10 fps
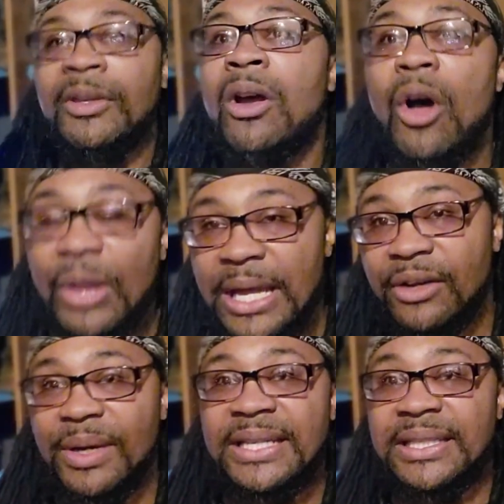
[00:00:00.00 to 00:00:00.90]
all that
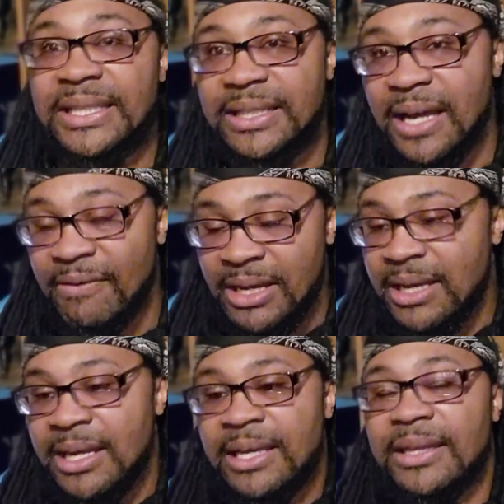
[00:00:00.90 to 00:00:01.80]
crazy stuff.
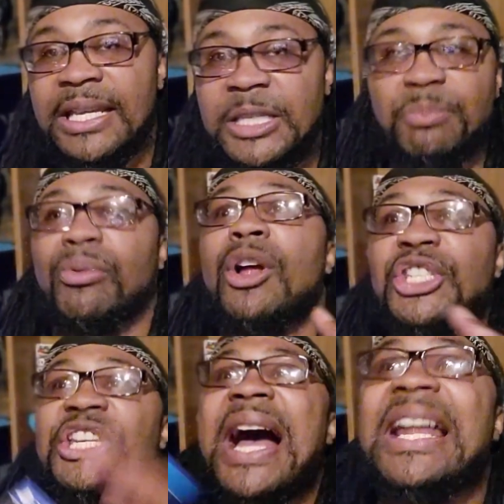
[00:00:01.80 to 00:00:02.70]
This
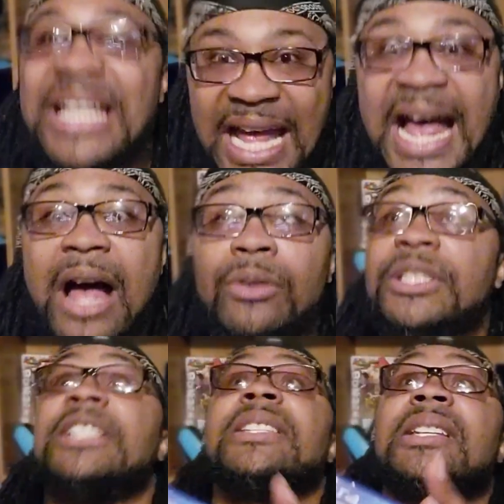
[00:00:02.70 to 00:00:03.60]
brought you out of the
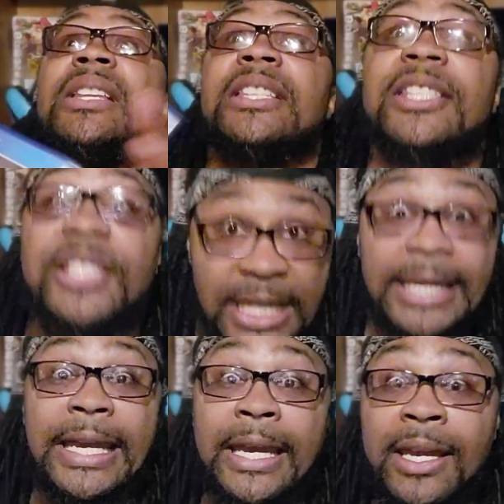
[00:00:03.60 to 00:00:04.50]
house into the
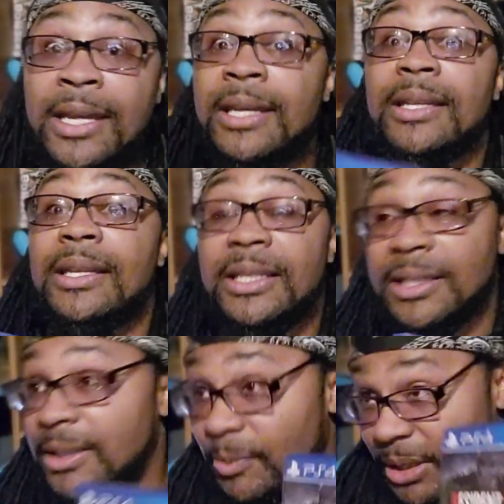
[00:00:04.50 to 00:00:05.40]
city.
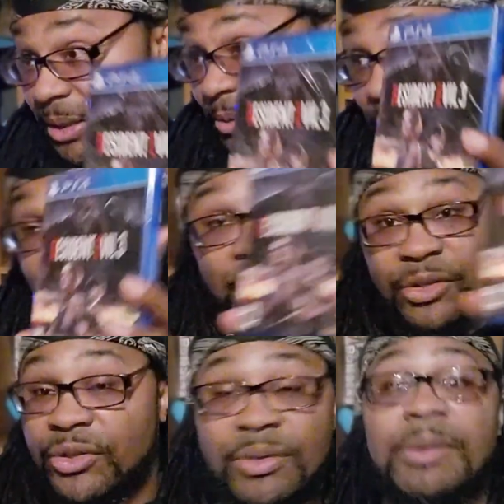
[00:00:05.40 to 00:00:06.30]
This, I mean,
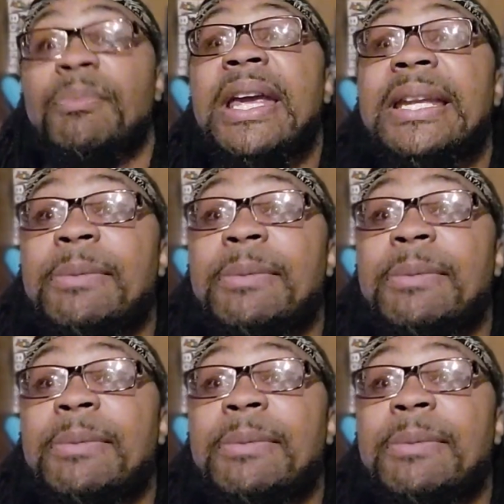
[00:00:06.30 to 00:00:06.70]
it made